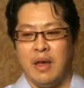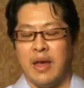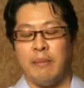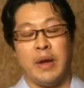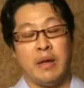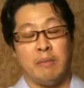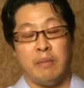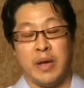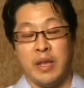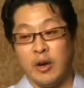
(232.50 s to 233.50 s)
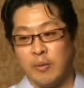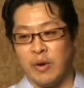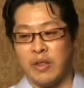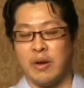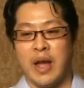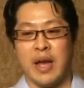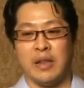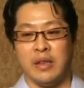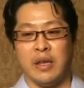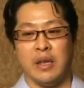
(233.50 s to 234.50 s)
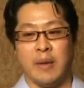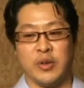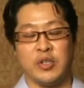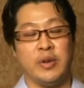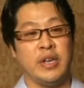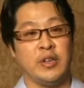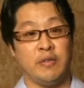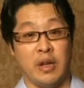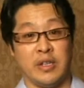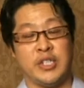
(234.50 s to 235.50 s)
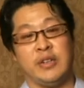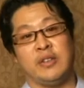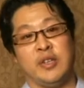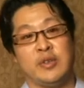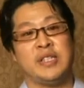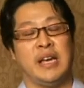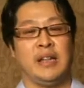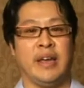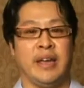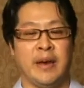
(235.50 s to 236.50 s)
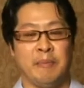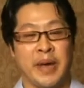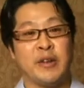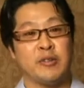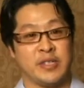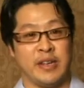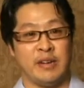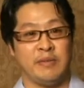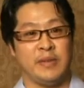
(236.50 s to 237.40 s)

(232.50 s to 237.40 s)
and my younger brother had the opportunity to volunteer at the UCLA Medical Center